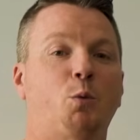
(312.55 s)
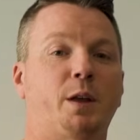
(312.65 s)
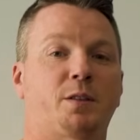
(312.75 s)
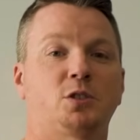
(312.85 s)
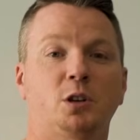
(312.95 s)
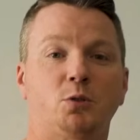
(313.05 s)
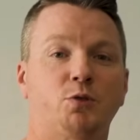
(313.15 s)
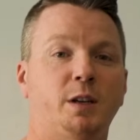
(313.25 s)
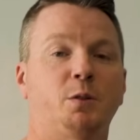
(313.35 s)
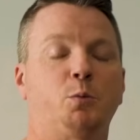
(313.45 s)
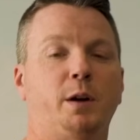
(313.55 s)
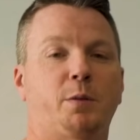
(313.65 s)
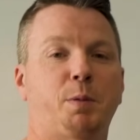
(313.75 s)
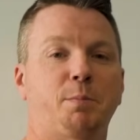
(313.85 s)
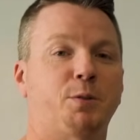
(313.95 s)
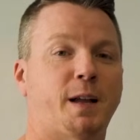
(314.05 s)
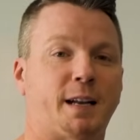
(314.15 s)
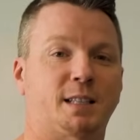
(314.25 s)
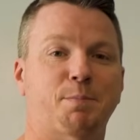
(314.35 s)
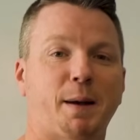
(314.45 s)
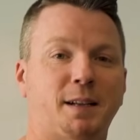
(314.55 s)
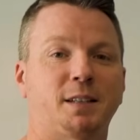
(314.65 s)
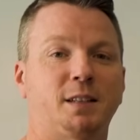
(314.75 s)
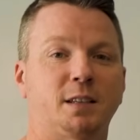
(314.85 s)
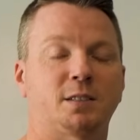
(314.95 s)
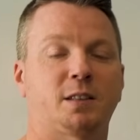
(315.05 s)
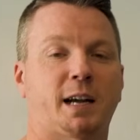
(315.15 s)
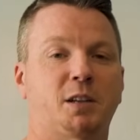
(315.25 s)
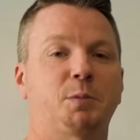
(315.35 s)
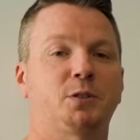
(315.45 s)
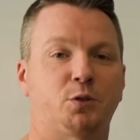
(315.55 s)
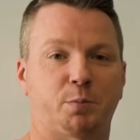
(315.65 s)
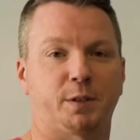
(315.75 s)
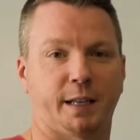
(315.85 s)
with children, with people not expecting this, that could be super